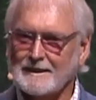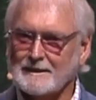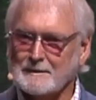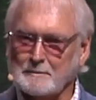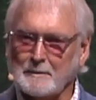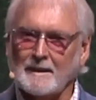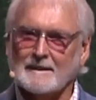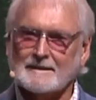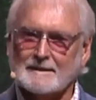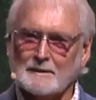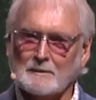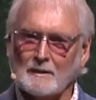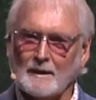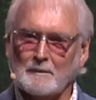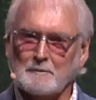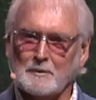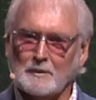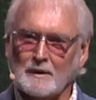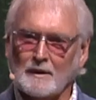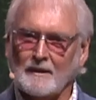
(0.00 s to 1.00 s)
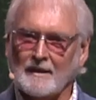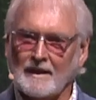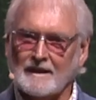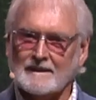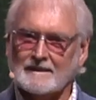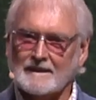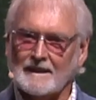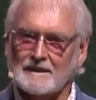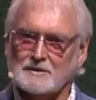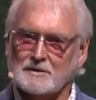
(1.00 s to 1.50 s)
Especially when I'm doing things
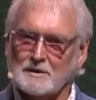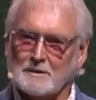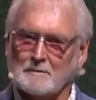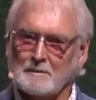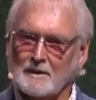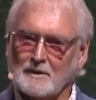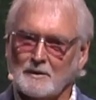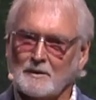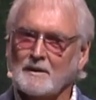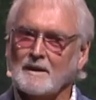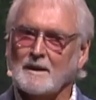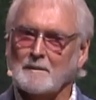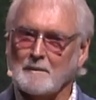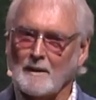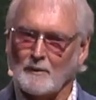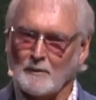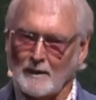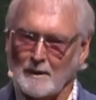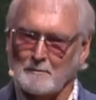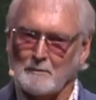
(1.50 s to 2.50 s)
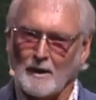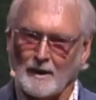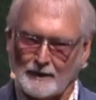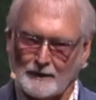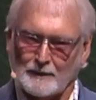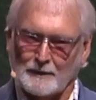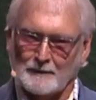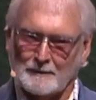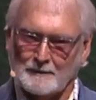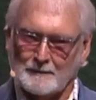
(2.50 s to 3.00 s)
that I shouldn't be doing in my red Bronco.